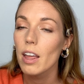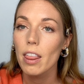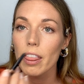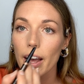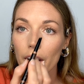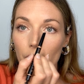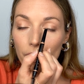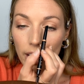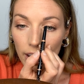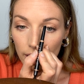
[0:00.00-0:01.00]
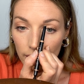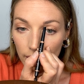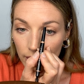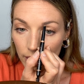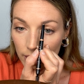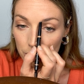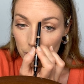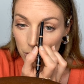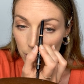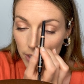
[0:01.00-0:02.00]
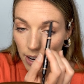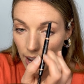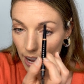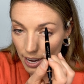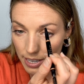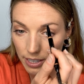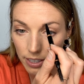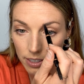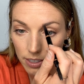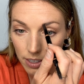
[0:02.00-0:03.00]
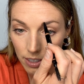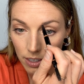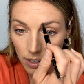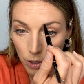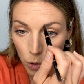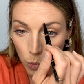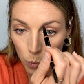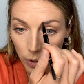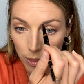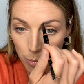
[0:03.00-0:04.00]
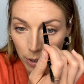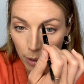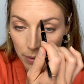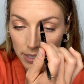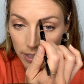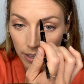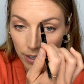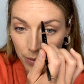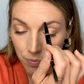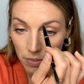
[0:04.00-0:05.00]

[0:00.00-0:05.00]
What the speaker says: that gray, and you can hide it with the brow mascara.